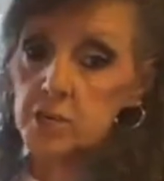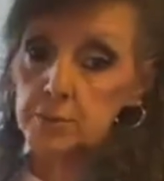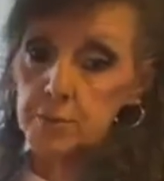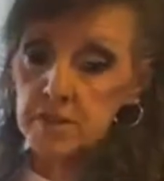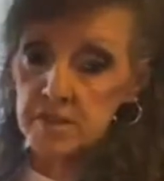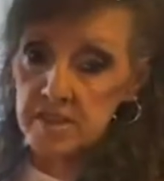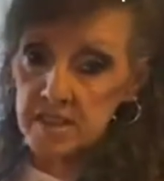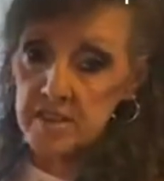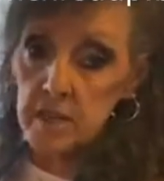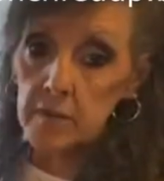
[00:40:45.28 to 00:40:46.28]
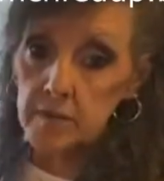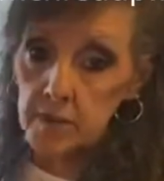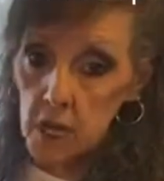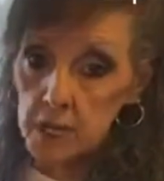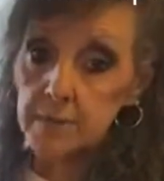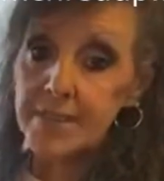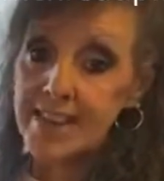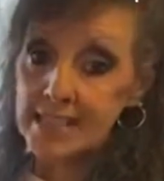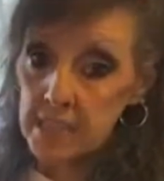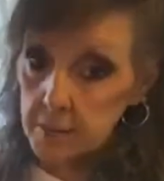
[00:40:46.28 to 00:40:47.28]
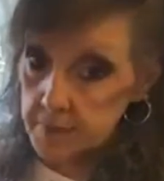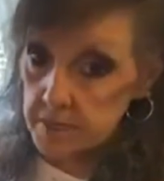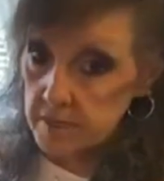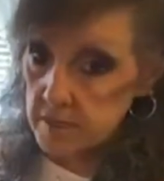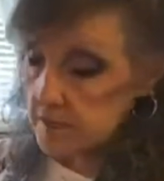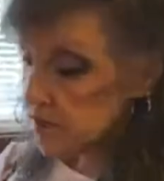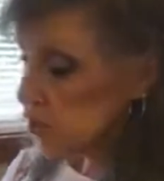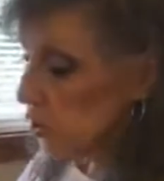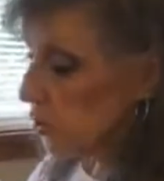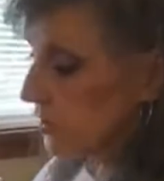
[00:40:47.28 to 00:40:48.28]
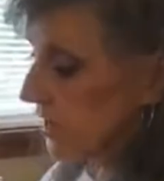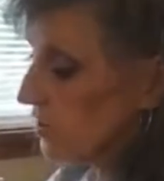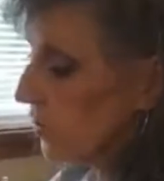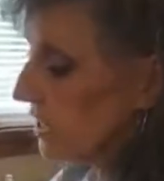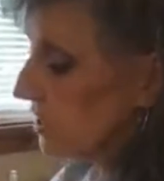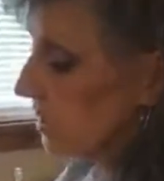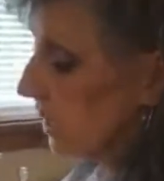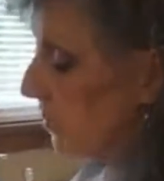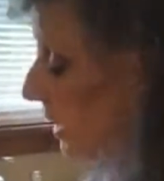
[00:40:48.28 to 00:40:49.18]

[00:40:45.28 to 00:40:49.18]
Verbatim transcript: I actually put zest of limes and lemons. So that's why it's a